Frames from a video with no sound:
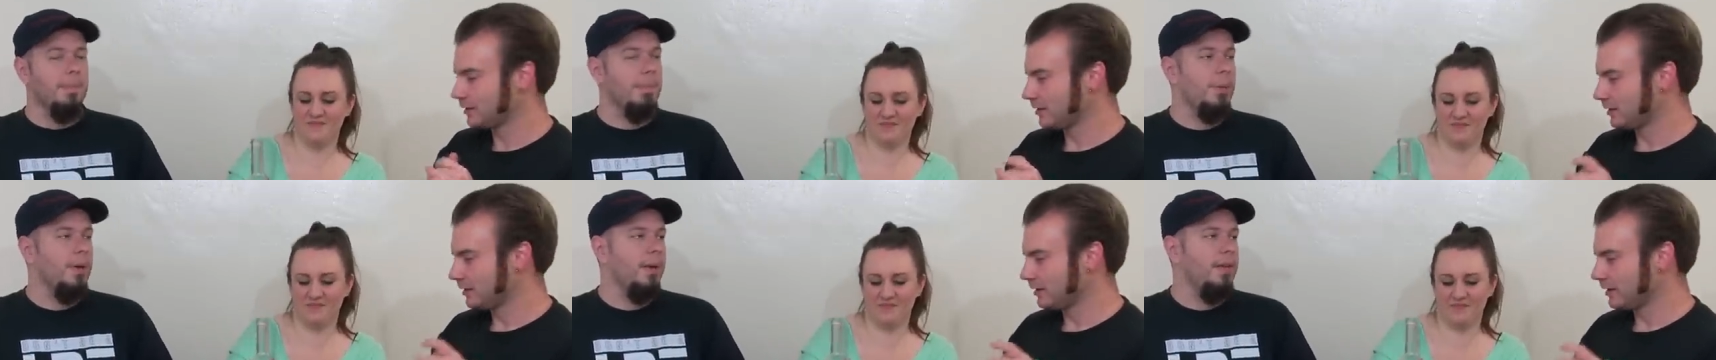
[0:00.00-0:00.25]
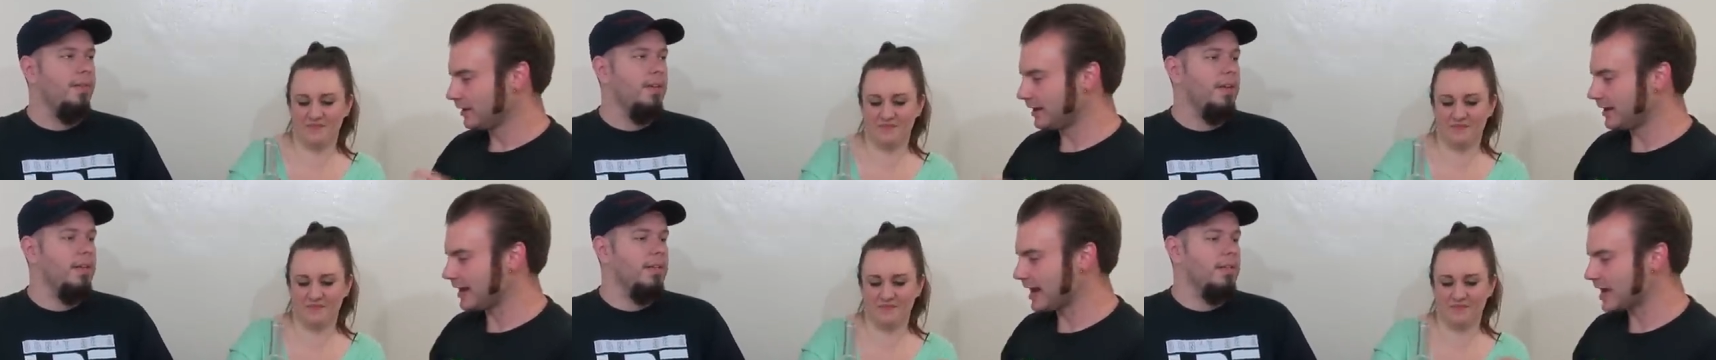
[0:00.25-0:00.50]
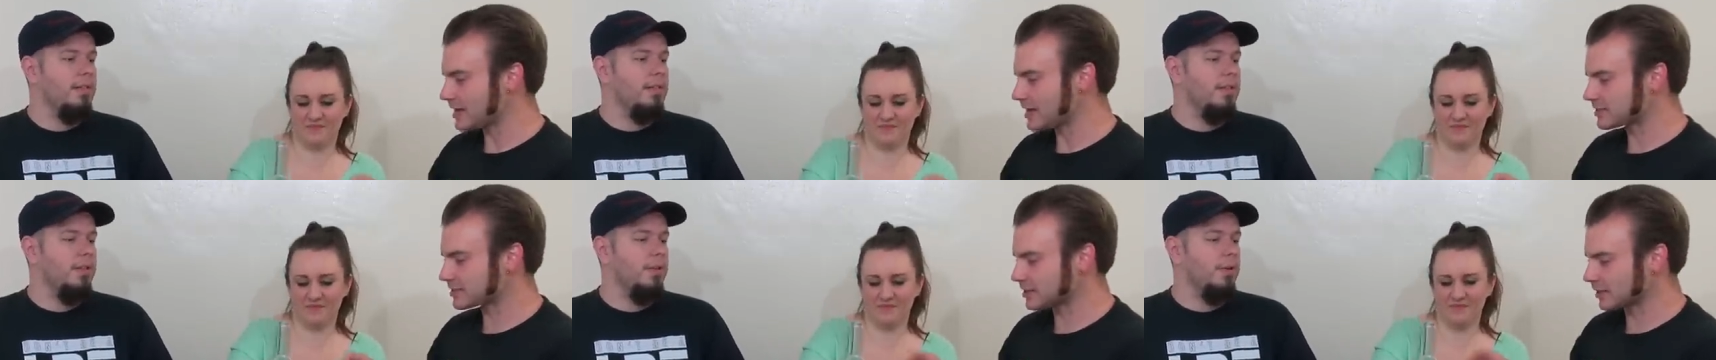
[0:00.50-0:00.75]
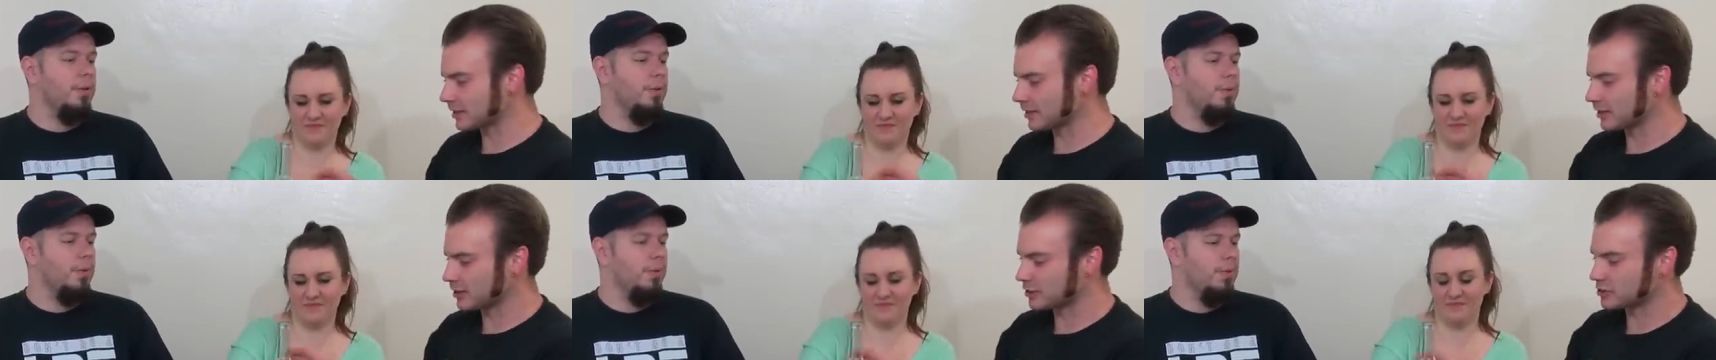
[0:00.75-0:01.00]
Speaker 1: previous. It has two. a
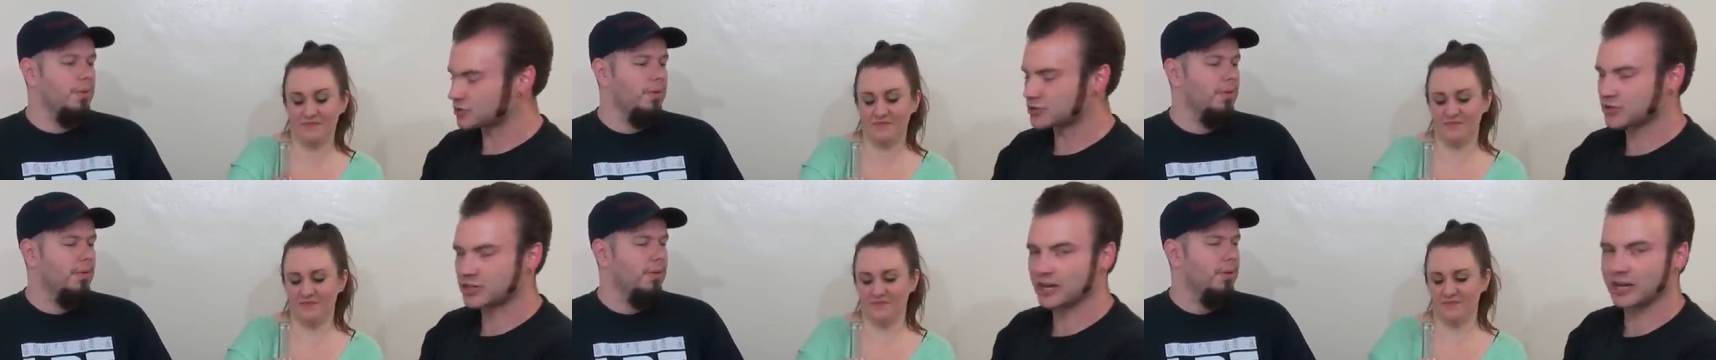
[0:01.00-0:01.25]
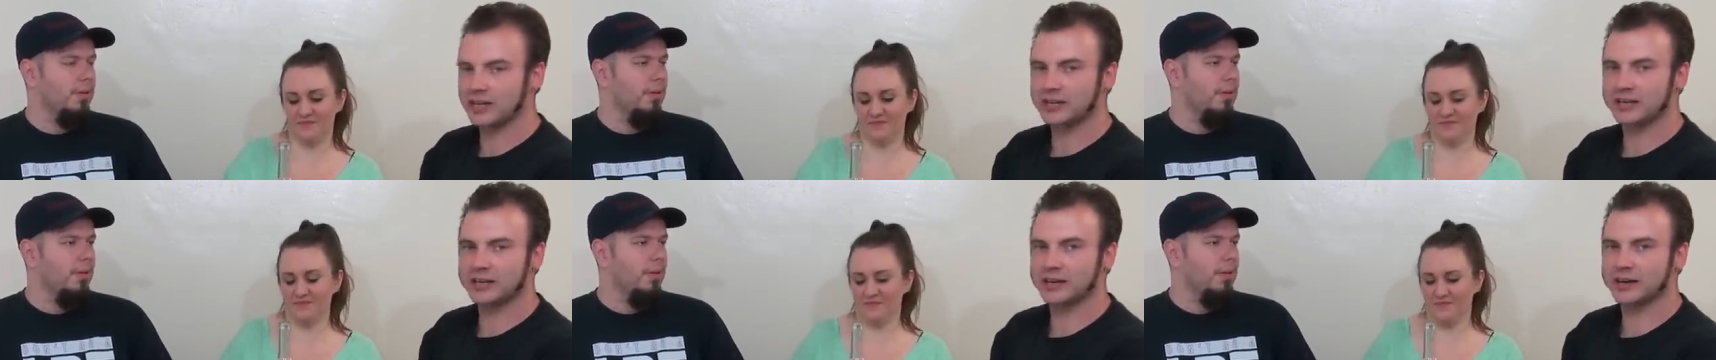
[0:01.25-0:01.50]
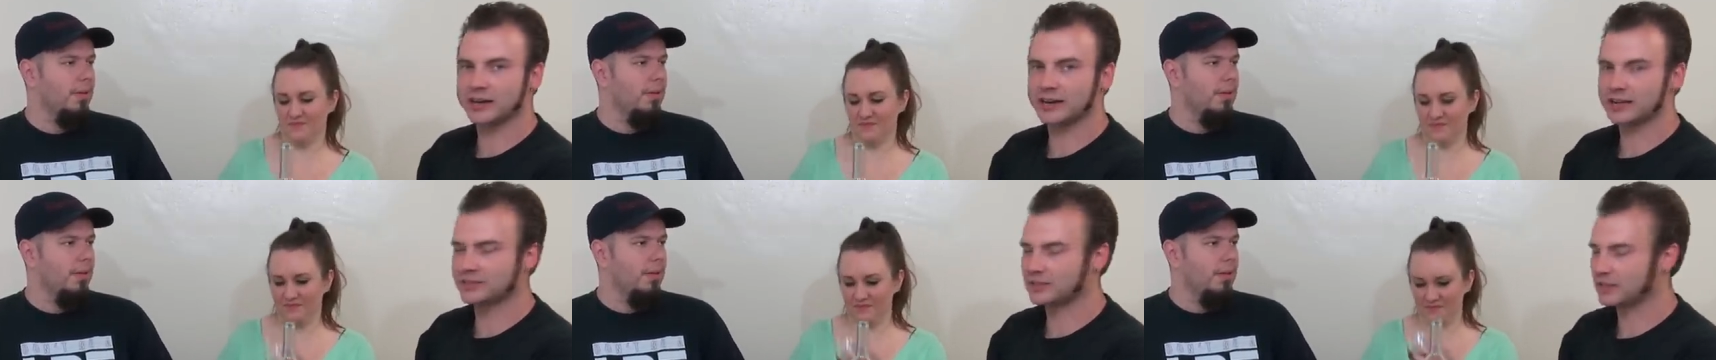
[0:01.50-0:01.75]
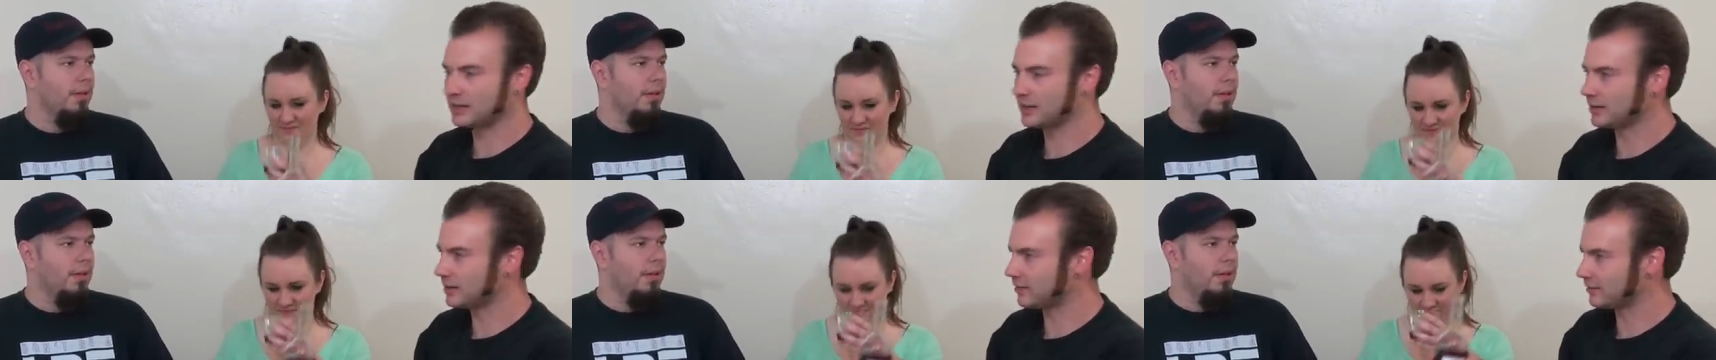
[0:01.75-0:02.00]
little chinga at the
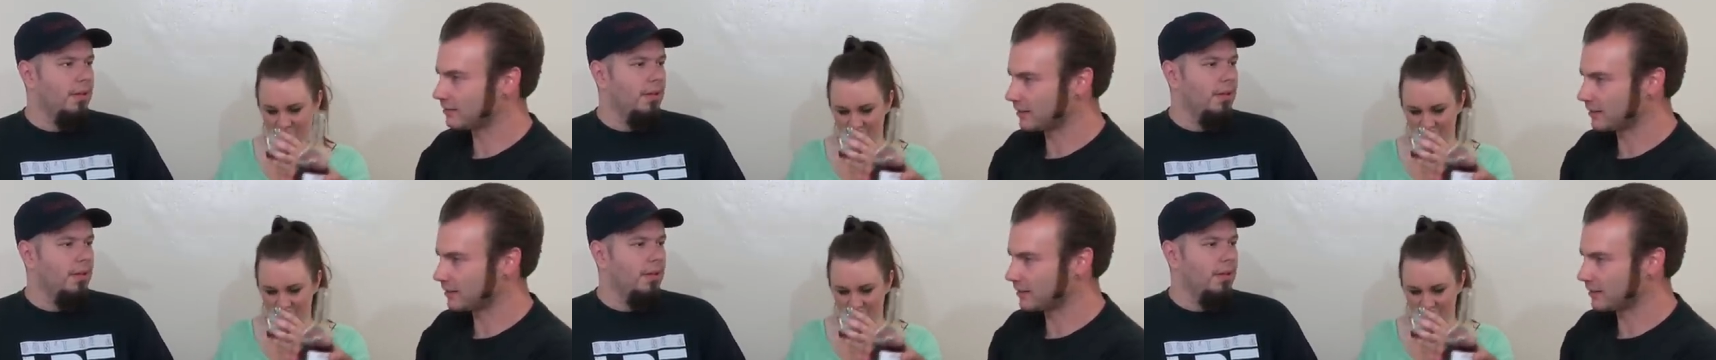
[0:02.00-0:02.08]
end of